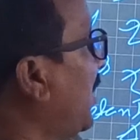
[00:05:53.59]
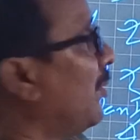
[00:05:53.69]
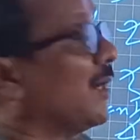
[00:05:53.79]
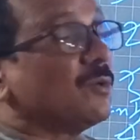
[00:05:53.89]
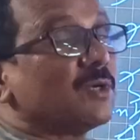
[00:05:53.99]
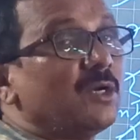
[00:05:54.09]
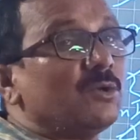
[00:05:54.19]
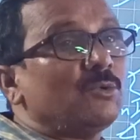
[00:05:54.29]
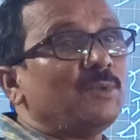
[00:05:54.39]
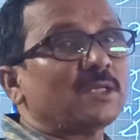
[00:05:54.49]
can, what we can
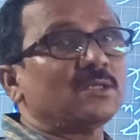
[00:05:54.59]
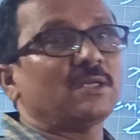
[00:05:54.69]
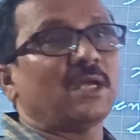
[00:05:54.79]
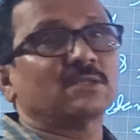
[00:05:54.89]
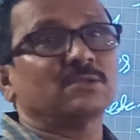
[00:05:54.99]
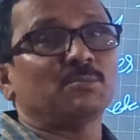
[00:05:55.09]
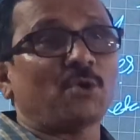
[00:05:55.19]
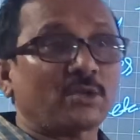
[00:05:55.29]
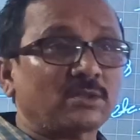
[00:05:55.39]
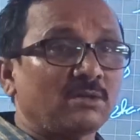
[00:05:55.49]
do at the reaction
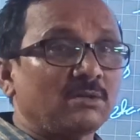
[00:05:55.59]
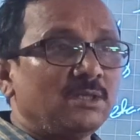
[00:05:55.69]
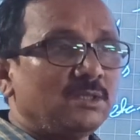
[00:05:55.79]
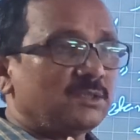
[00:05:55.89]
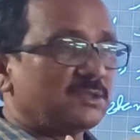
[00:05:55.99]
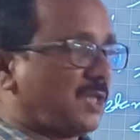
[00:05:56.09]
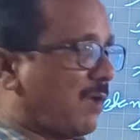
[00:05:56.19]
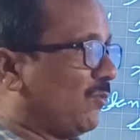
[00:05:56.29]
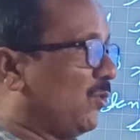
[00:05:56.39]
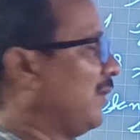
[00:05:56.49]
further stable